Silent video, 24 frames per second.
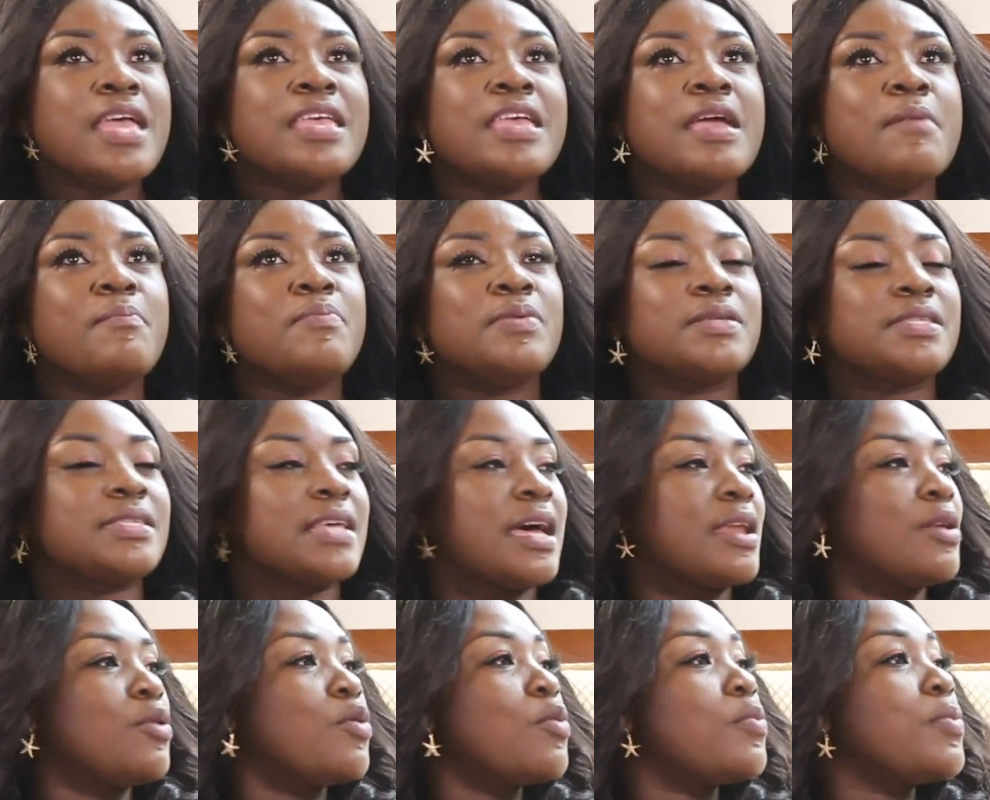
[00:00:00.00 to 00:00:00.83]
Ye
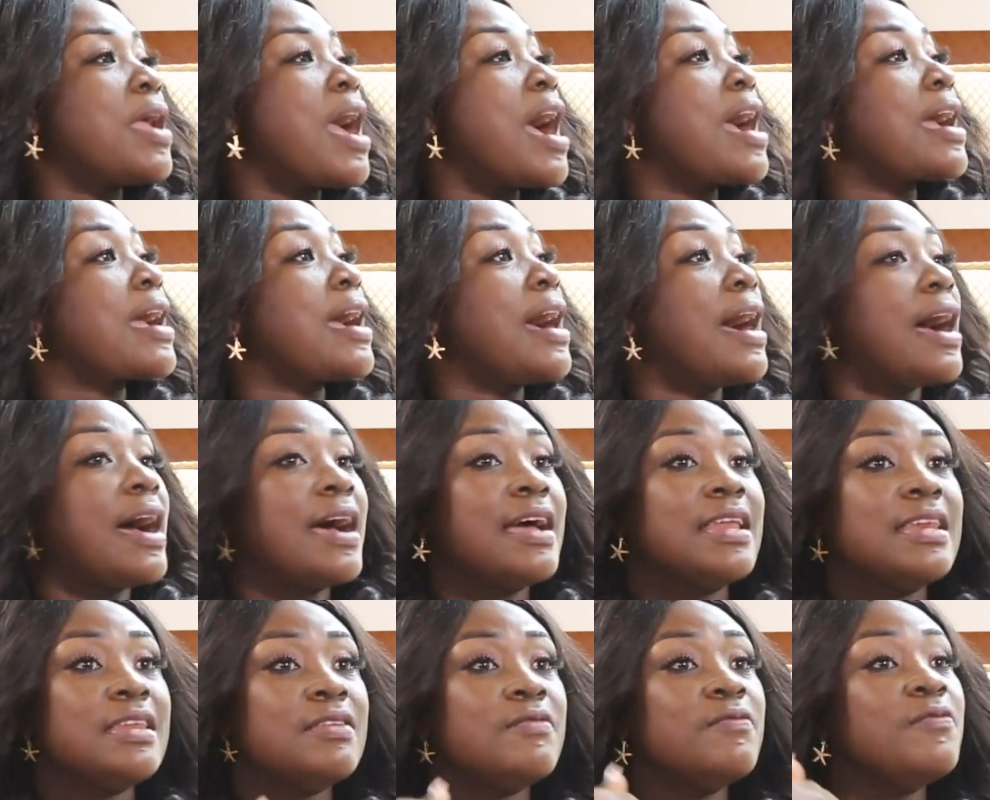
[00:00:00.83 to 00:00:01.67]
bisa na obi
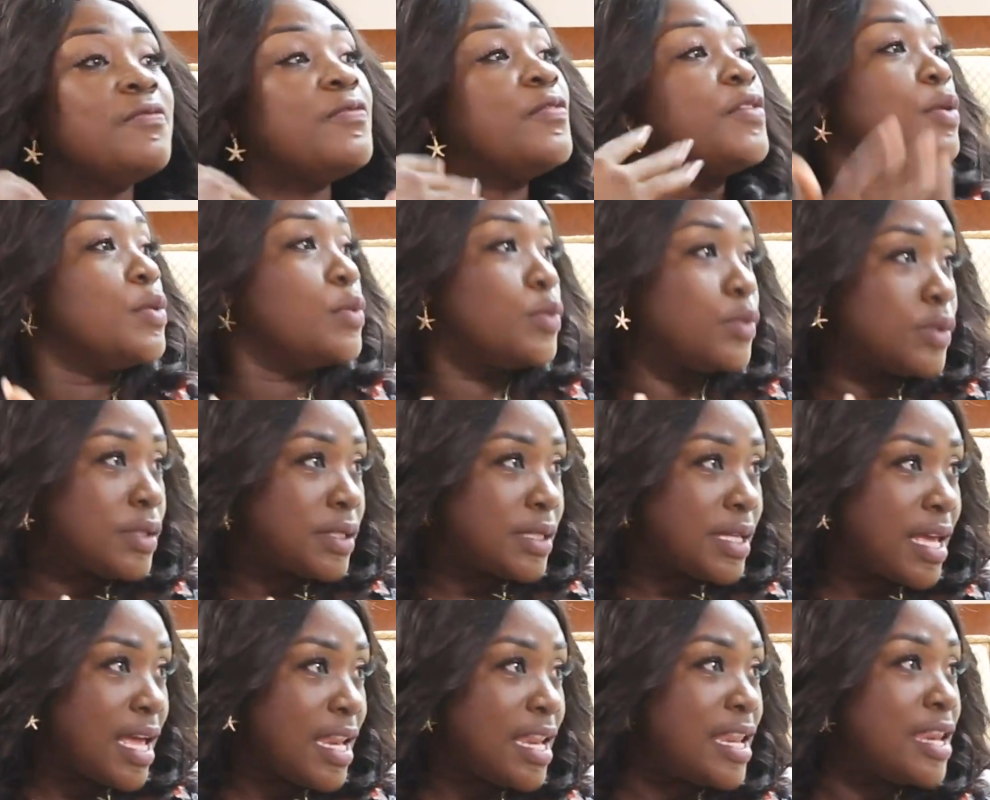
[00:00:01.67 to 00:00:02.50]
aka ni
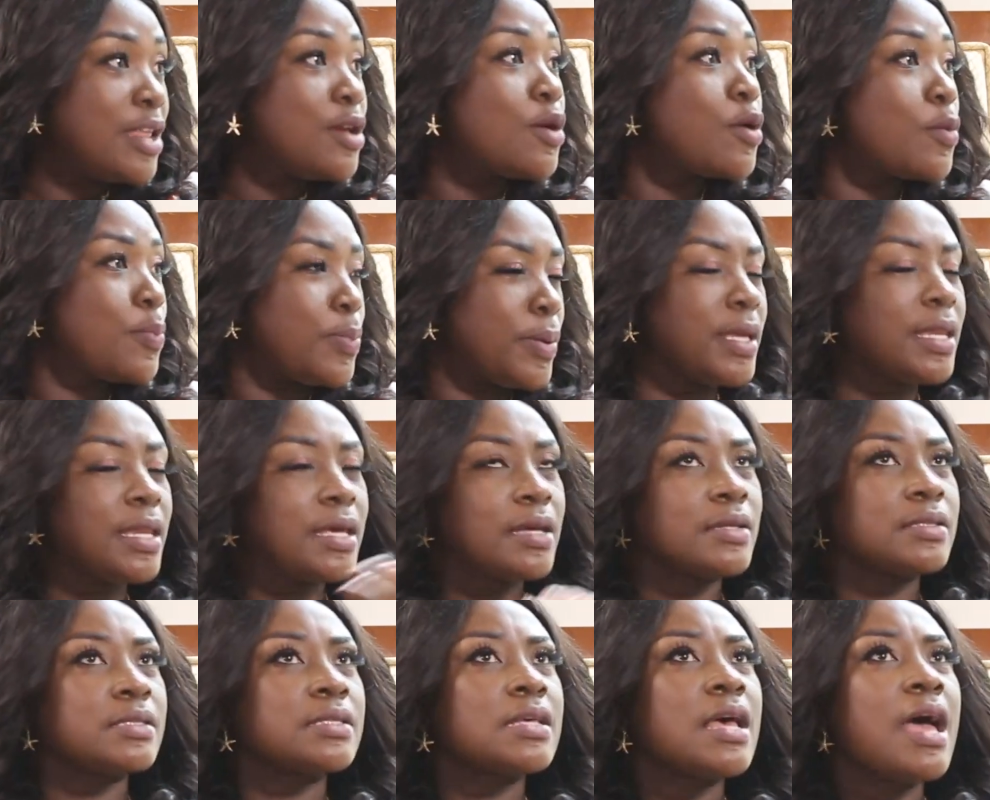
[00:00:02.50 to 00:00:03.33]
views and any
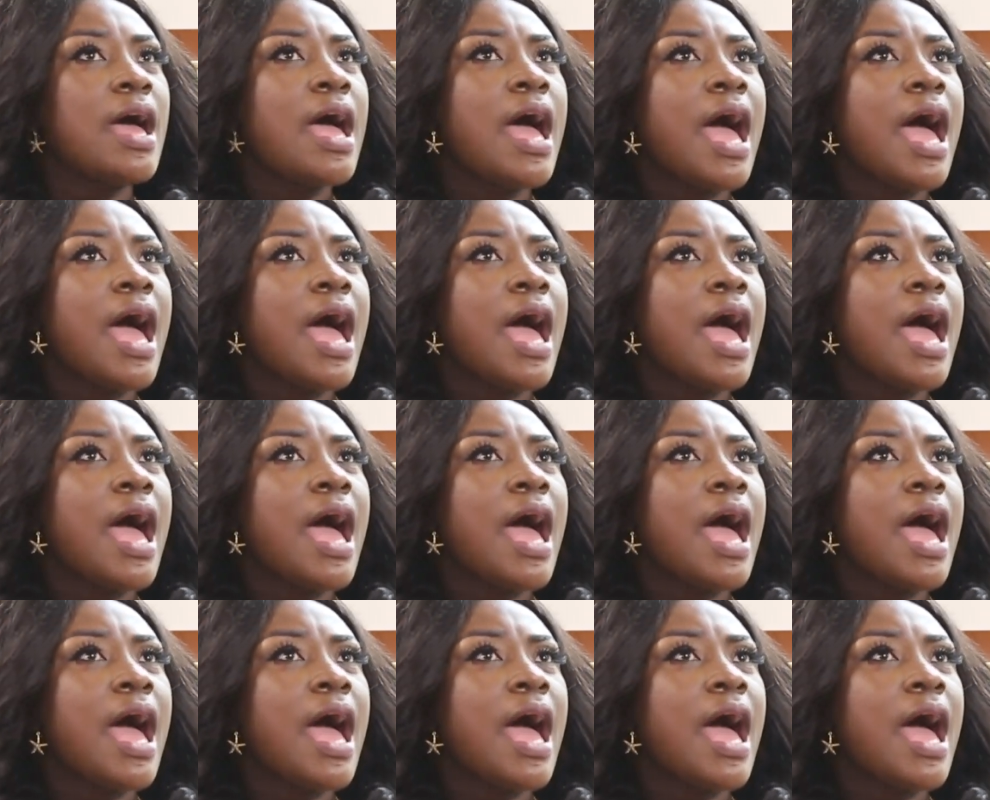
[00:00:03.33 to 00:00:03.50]
opinions.